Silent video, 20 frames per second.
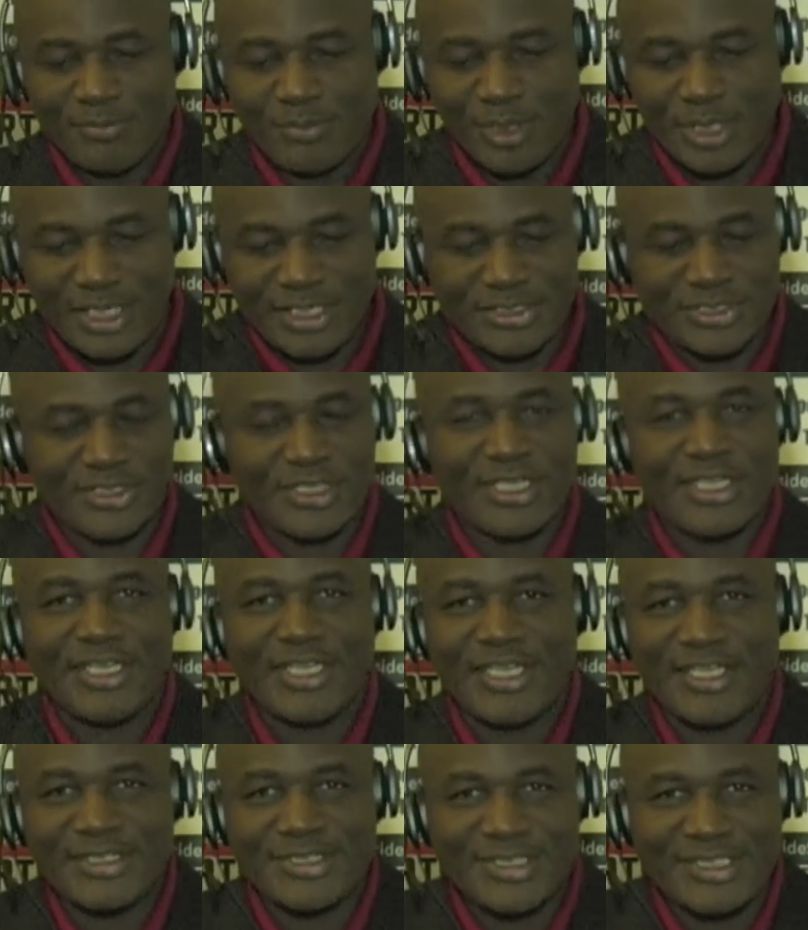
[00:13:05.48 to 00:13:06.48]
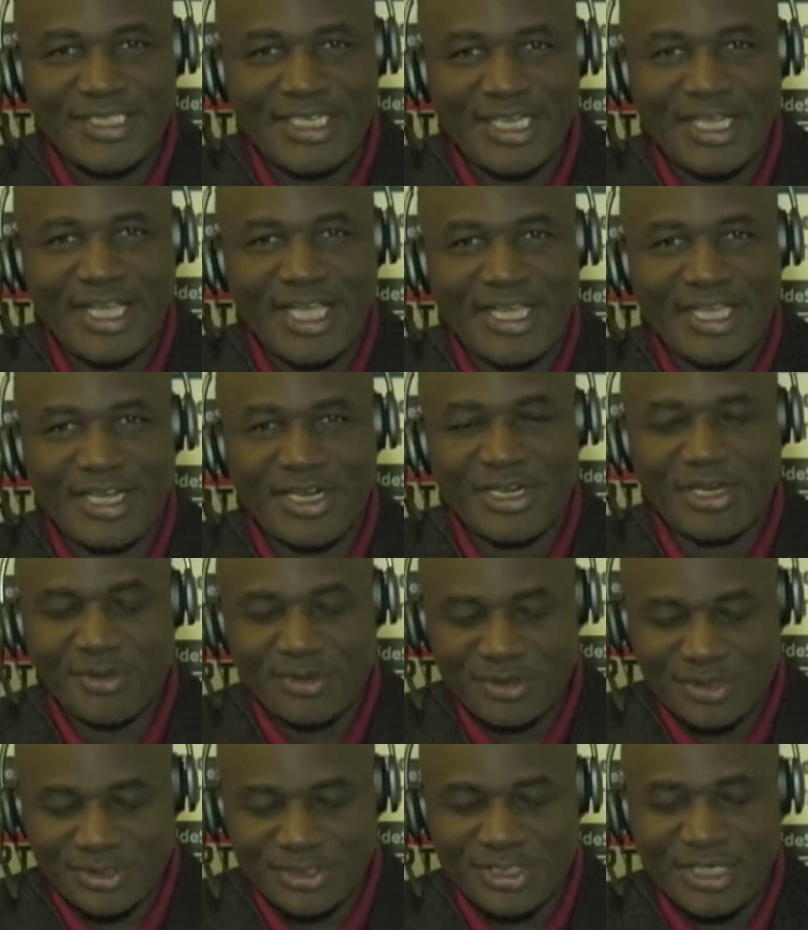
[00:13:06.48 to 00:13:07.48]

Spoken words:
But, I got to go with the